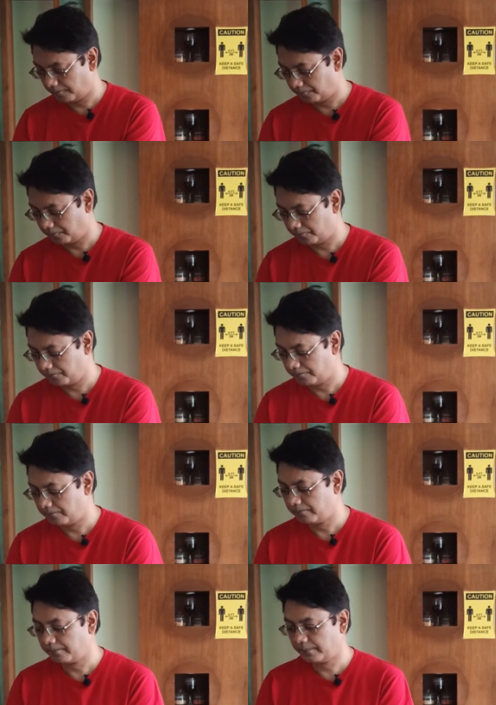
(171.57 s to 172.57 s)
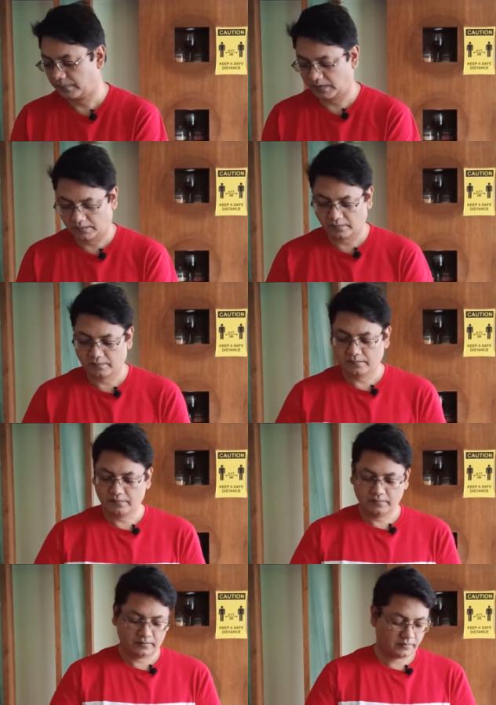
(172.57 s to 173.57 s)

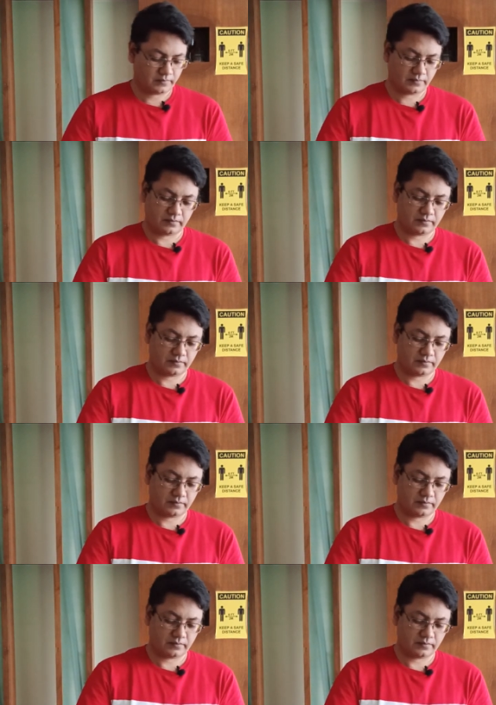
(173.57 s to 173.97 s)
(silence)